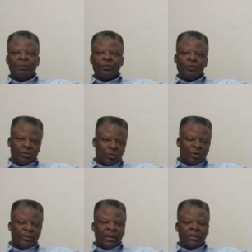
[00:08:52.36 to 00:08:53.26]
we'll talk
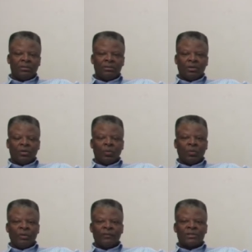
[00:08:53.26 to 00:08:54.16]
about, you know, what
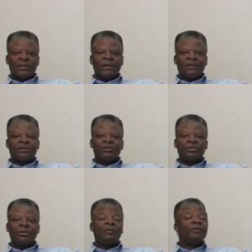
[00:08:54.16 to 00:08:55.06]
we've decided to
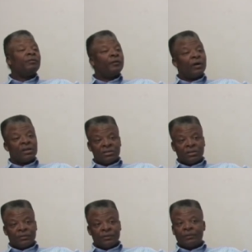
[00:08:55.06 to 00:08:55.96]
do, even for
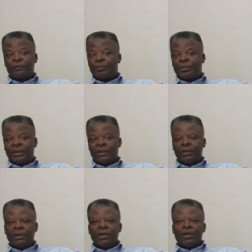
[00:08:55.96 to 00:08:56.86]
ourselves, even for Big.
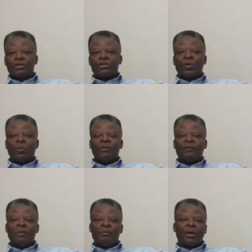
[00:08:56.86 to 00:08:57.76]
So we've
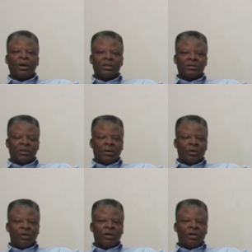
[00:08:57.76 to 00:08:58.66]
embarked
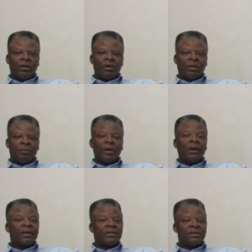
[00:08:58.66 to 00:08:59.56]
on a
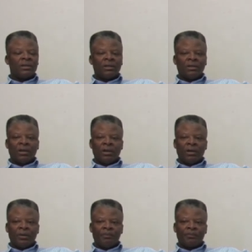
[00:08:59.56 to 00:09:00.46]
marketing
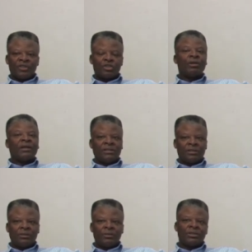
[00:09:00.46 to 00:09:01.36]

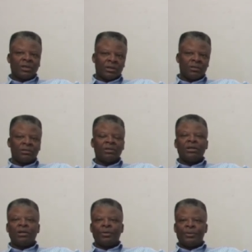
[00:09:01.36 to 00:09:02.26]
strategy, which I can
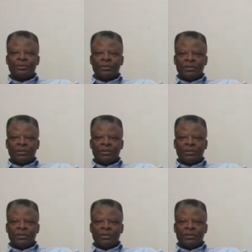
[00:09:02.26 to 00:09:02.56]
go into a